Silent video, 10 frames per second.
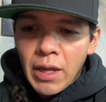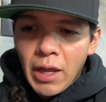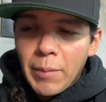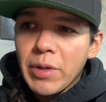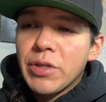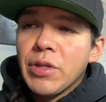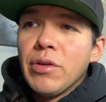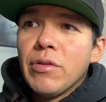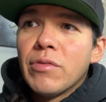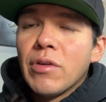coming to
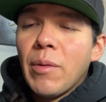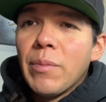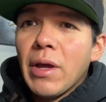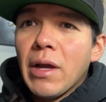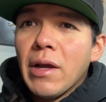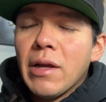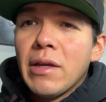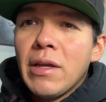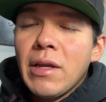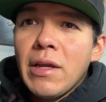you from the
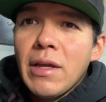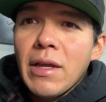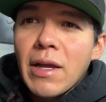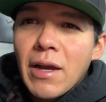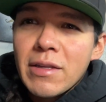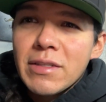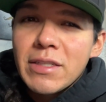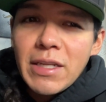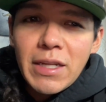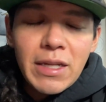
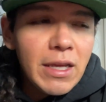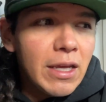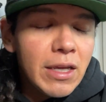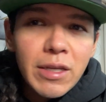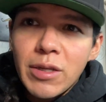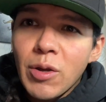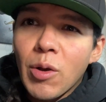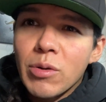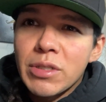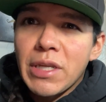unceded
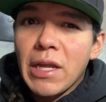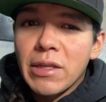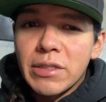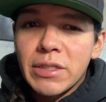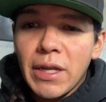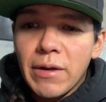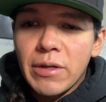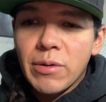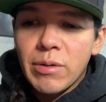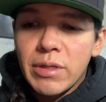Coast Salish
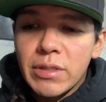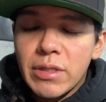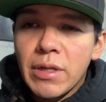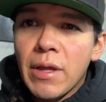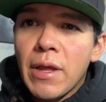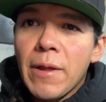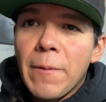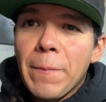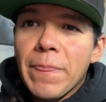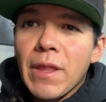territories
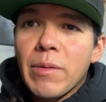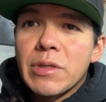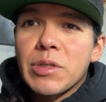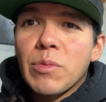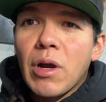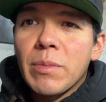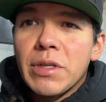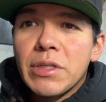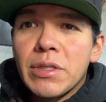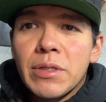of the
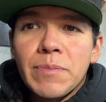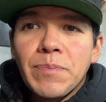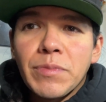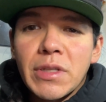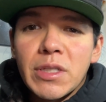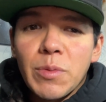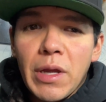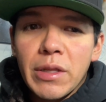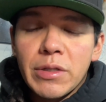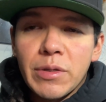Squamish, the
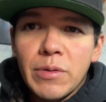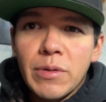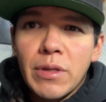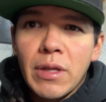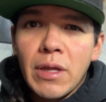Tsleil-Waututh,